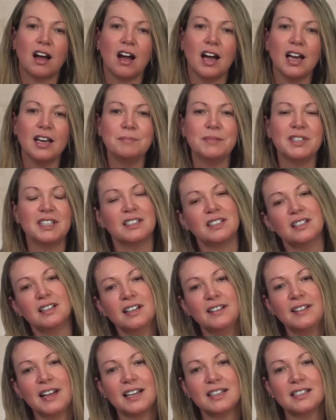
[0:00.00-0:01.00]
I'm still
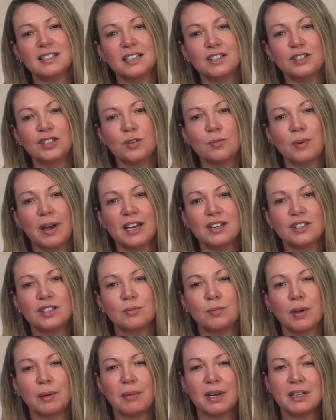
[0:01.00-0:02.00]
in that
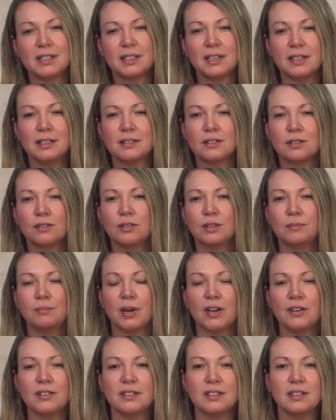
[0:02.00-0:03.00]
situation where my skin's good
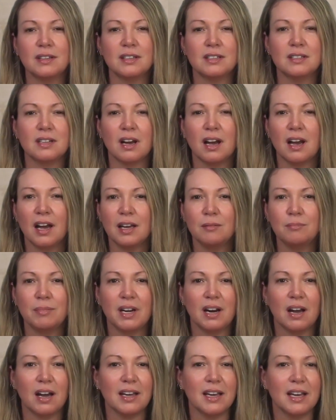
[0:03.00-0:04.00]
most of the time,
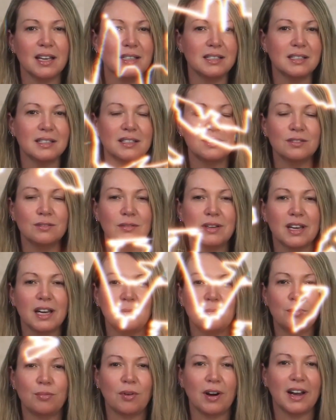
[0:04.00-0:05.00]
but I can still
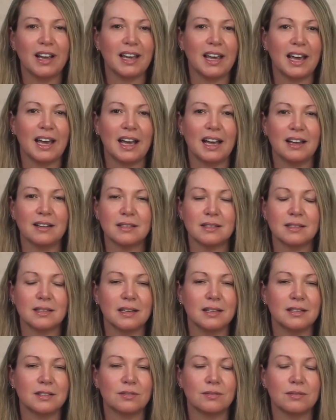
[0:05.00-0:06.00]
get breakouts.
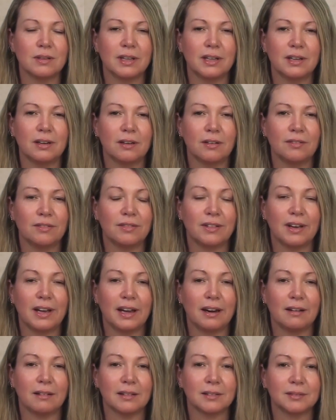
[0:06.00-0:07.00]
It's really not
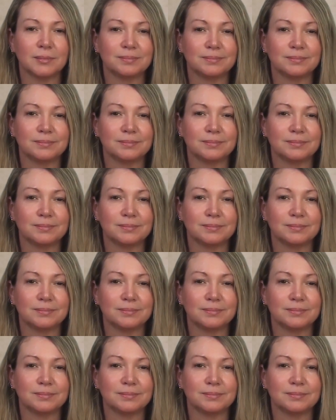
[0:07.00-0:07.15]
fair.